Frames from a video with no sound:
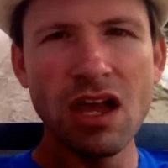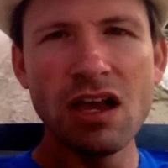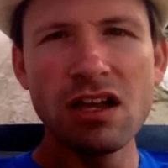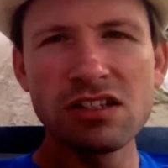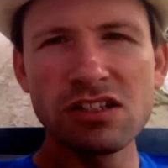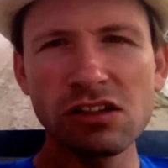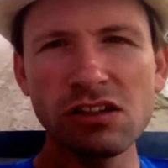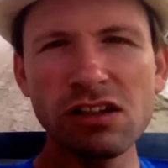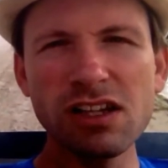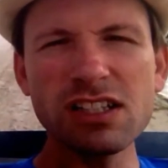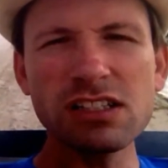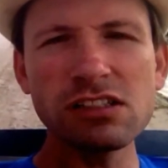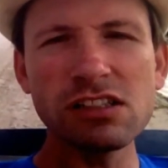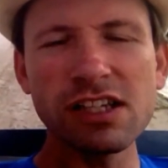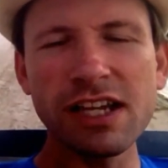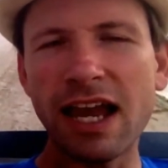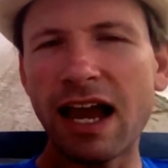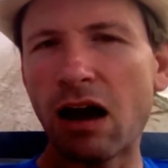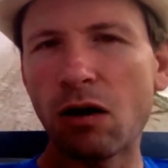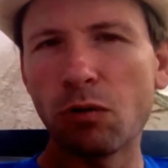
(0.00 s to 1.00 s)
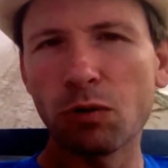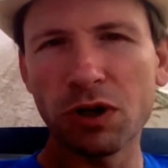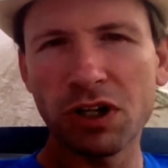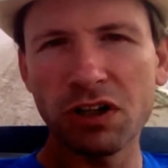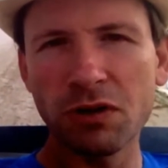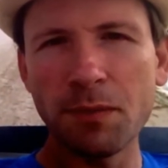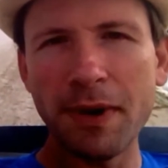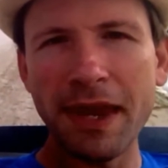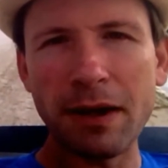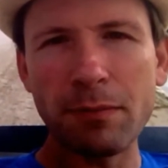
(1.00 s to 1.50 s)
So, let's look at how we're
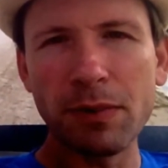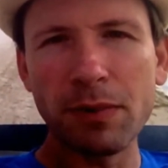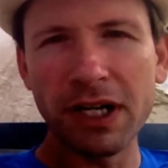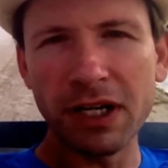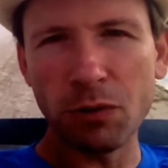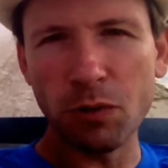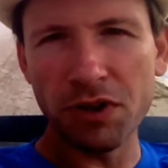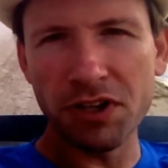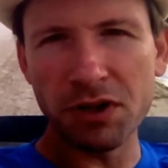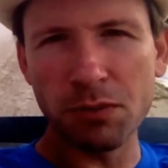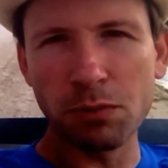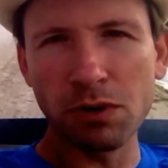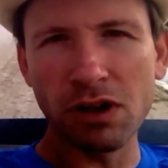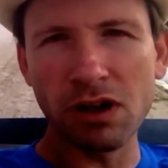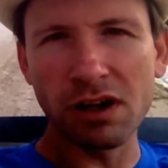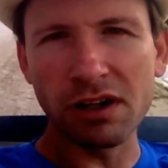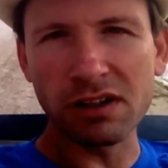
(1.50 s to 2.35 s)
going to make money with your blog.